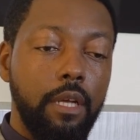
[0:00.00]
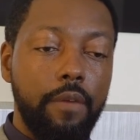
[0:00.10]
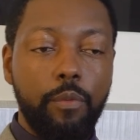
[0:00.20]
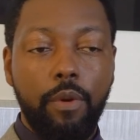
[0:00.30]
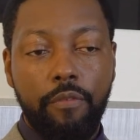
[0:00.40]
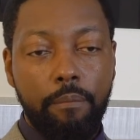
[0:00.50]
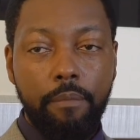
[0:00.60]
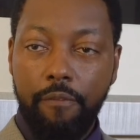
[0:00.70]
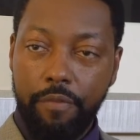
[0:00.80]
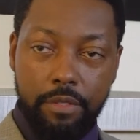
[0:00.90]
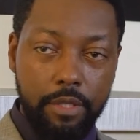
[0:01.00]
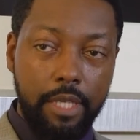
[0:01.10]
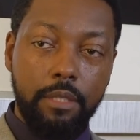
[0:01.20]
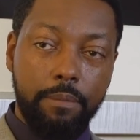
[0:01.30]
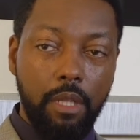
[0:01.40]
Everywhere from Memphis,
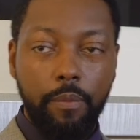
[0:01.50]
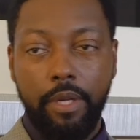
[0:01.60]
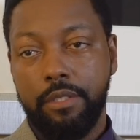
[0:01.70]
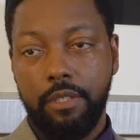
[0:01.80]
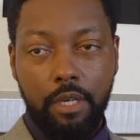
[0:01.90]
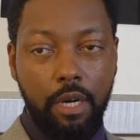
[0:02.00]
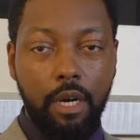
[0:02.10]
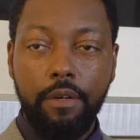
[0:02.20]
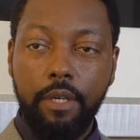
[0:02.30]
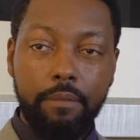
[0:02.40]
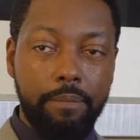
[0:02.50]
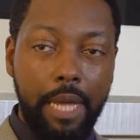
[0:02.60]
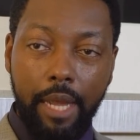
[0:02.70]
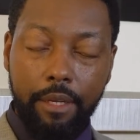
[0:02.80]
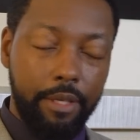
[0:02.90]
Egypt, all the way to Saqqara and
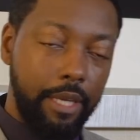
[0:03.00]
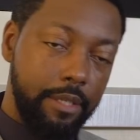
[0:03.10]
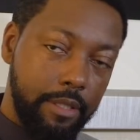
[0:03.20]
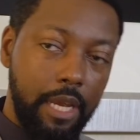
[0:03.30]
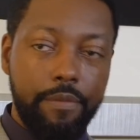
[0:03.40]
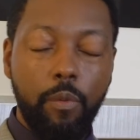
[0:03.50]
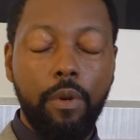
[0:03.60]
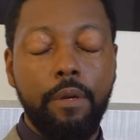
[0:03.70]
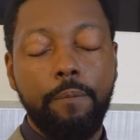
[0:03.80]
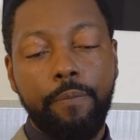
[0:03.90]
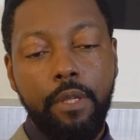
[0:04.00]
back, Giza, everywhere.